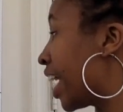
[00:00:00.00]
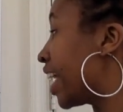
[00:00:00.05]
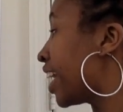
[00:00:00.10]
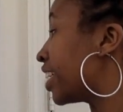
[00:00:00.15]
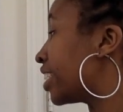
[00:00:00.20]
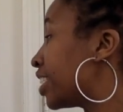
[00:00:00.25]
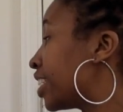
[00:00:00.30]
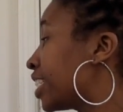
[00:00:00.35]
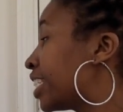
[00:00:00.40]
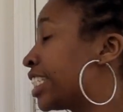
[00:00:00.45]

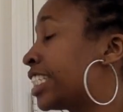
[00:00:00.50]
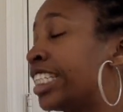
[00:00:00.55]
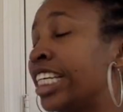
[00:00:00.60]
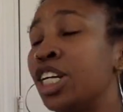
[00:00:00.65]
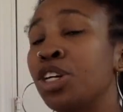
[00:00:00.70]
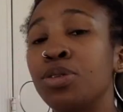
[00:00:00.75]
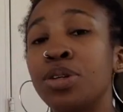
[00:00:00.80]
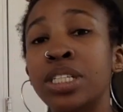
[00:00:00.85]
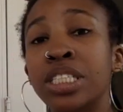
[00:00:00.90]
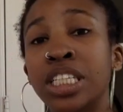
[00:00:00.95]
is the
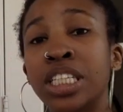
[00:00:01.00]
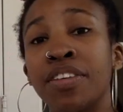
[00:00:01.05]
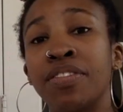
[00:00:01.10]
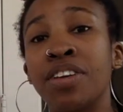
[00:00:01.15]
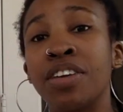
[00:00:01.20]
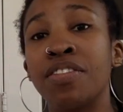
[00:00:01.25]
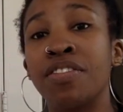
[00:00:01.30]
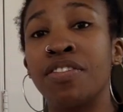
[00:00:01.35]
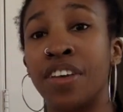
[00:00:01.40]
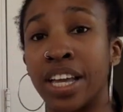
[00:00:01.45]
sequence of
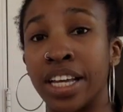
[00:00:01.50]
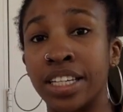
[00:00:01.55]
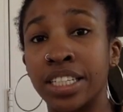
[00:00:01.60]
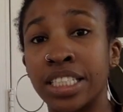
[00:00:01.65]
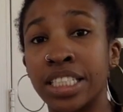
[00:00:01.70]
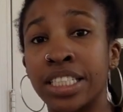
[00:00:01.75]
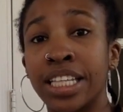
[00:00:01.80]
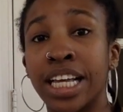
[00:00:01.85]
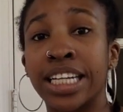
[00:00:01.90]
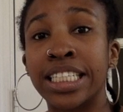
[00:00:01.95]

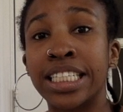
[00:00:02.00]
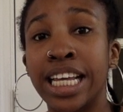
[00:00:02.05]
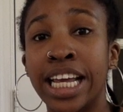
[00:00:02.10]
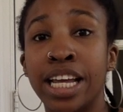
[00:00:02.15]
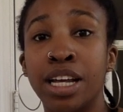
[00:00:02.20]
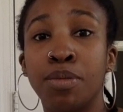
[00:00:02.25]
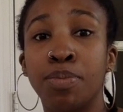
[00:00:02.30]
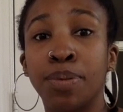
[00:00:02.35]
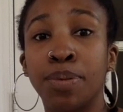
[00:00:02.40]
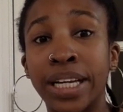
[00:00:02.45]
events that
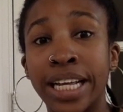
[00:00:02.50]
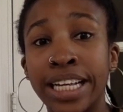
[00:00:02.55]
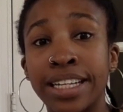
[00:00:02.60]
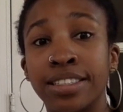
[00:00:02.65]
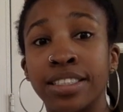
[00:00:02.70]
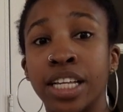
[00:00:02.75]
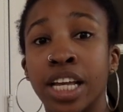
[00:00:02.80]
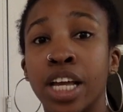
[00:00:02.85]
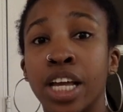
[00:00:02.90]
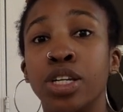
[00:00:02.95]
take
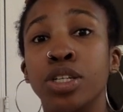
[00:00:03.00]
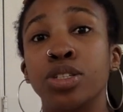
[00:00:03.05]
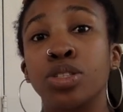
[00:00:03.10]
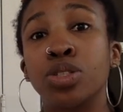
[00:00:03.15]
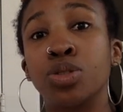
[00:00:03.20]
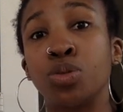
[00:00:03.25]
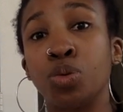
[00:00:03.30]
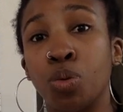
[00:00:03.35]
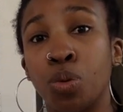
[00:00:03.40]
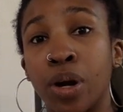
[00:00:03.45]
place in a
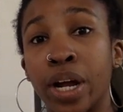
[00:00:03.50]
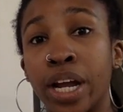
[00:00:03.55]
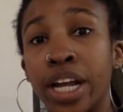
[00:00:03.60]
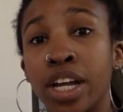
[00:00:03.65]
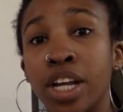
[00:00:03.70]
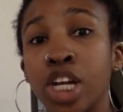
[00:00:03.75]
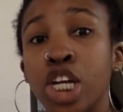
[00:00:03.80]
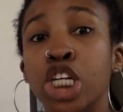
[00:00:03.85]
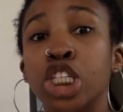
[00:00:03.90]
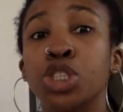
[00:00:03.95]
story.
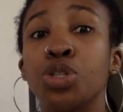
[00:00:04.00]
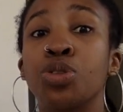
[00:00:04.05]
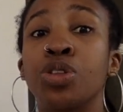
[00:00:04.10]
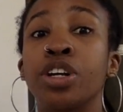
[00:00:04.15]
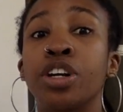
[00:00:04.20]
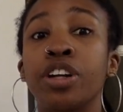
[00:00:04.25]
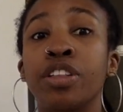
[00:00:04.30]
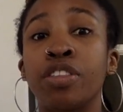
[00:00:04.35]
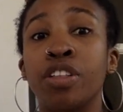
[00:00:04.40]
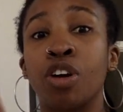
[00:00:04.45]
So
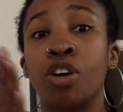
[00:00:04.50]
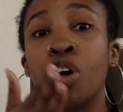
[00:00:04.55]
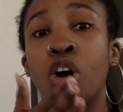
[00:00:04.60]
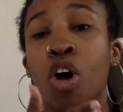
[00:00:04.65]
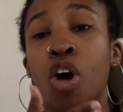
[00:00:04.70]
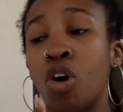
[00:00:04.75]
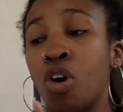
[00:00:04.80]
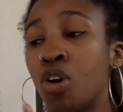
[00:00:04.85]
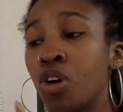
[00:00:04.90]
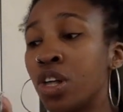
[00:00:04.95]
there are
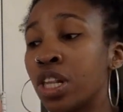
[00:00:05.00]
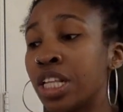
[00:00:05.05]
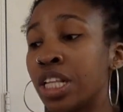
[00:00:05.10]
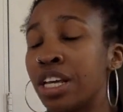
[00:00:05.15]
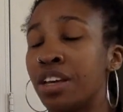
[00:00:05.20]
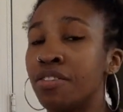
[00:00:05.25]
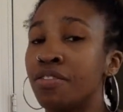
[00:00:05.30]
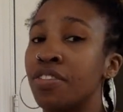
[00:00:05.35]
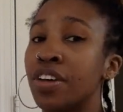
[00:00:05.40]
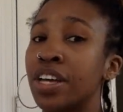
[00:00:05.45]
all
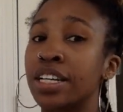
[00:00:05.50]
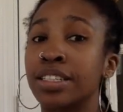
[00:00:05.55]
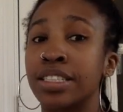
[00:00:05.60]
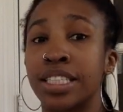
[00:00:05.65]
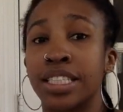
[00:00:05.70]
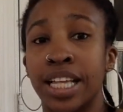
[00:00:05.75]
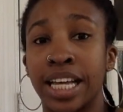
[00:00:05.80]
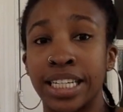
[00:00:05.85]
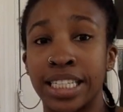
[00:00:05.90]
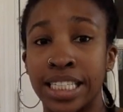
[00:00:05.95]
the
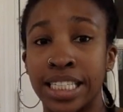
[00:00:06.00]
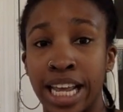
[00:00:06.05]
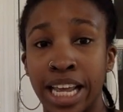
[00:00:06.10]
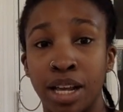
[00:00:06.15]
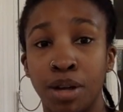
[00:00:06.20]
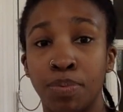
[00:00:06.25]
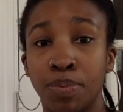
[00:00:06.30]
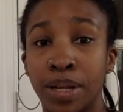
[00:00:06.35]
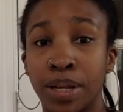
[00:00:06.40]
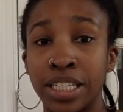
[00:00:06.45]
events that
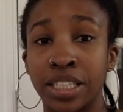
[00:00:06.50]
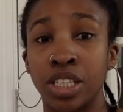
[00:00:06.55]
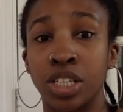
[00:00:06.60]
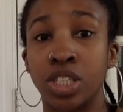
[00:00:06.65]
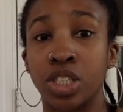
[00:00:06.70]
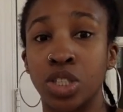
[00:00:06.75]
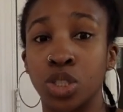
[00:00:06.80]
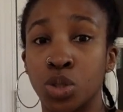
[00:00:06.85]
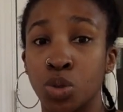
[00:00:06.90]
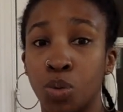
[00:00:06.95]
take place
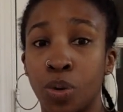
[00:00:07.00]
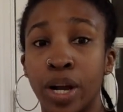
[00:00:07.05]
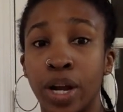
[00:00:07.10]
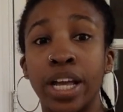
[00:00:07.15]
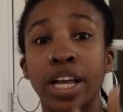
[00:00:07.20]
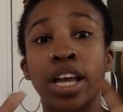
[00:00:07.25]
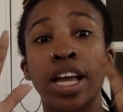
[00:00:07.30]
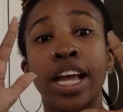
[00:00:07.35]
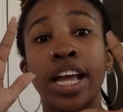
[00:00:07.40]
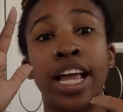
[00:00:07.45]
in the
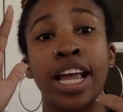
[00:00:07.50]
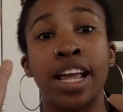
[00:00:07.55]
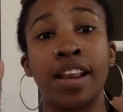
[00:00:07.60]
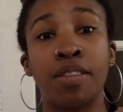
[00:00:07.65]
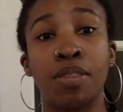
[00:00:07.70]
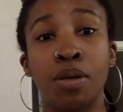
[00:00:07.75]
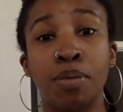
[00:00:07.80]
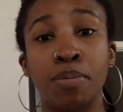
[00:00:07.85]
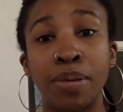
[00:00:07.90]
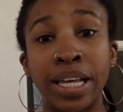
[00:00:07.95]
story.
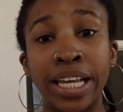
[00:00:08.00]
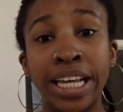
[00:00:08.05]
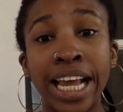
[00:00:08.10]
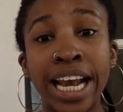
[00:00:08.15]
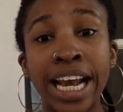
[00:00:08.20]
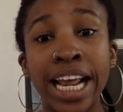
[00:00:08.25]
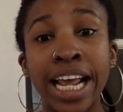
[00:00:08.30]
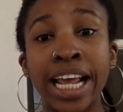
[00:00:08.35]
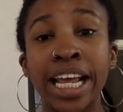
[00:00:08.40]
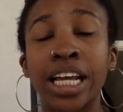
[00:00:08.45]
In the
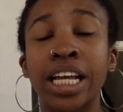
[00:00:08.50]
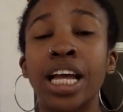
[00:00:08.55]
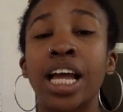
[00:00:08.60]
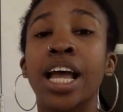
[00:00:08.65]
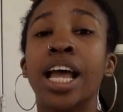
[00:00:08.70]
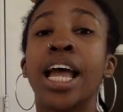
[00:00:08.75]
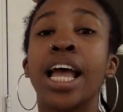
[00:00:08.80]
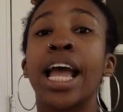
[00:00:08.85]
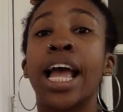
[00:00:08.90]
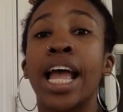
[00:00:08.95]
beginning,
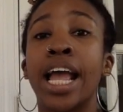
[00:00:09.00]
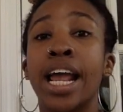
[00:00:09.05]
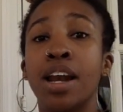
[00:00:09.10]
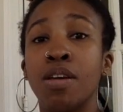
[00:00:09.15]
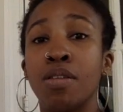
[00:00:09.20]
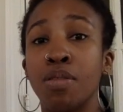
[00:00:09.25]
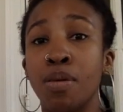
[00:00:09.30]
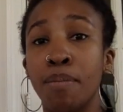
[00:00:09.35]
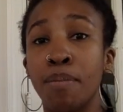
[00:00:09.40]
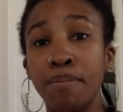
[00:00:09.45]

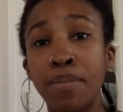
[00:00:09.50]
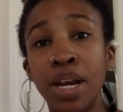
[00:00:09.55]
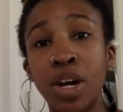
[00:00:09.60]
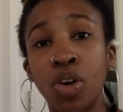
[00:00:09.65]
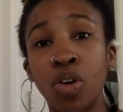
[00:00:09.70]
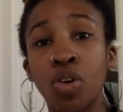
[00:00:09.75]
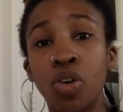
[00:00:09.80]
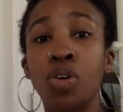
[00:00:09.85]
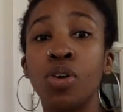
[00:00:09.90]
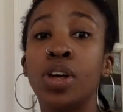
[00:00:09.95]
in the
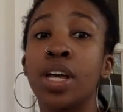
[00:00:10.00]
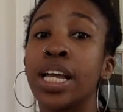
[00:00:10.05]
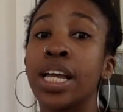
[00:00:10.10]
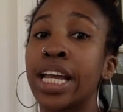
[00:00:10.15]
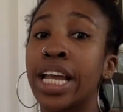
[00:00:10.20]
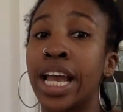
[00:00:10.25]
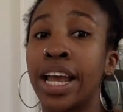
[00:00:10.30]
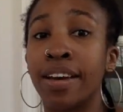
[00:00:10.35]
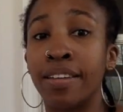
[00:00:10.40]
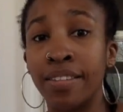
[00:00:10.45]
middle,
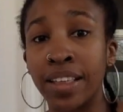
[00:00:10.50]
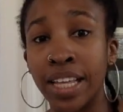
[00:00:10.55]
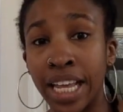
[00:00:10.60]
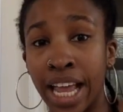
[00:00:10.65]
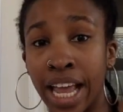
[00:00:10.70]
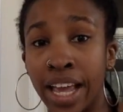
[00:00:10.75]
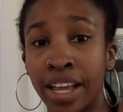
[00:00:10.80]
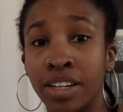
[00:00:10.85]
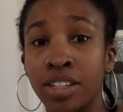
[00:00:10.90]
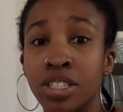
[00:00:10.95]
and
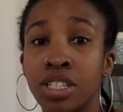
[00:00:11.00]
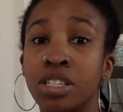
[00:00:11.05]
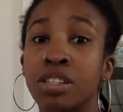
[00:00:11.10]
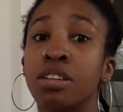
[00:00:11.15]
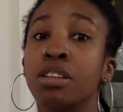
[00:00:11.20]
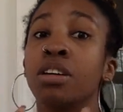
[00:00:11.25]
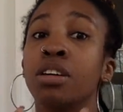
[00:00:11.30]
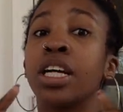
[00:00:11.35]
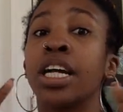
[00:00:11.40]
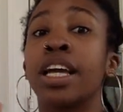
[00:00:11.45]
the end.
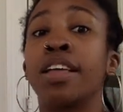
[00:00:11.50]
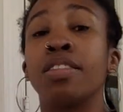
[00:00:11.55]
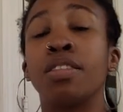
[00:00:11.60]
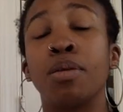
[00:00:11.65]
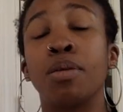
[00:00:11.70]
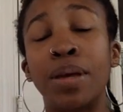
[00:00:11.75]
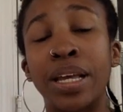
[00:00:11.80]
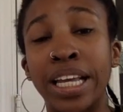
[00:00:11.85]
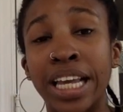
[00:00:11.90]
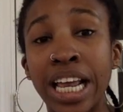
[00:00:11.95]
In
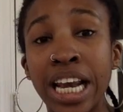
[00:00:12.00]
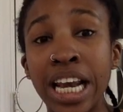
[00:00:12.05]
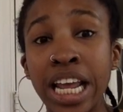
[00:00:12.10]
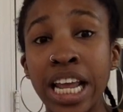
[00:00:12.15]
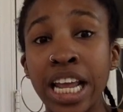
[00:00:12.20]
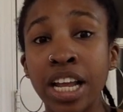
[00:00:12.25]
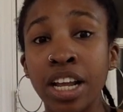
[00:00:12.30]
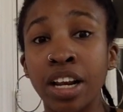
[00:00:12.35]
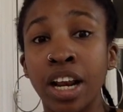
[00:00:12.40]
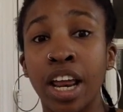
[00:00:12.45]
the
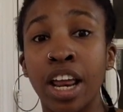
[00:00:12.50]
beginning,